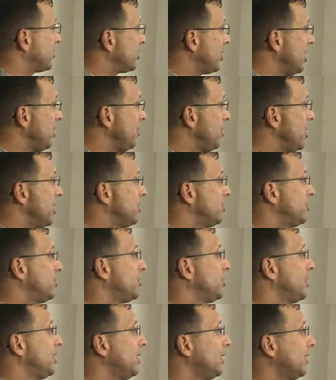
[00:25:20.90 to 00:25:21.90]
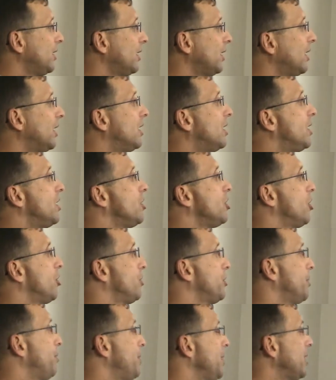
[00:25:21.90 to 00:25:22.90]
ischemias, you
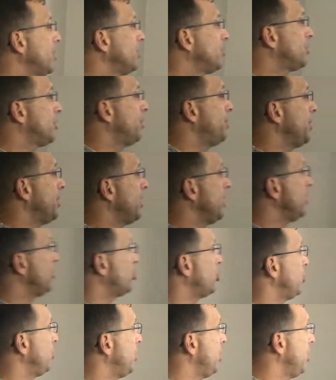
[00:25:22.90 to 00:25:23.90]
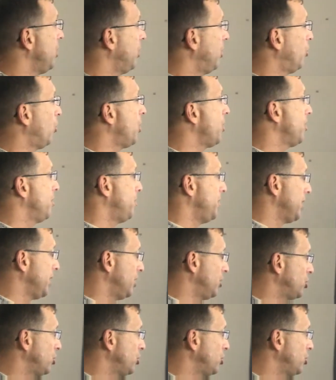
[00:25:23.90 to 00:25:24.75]
know, the big the big issue here, one of the big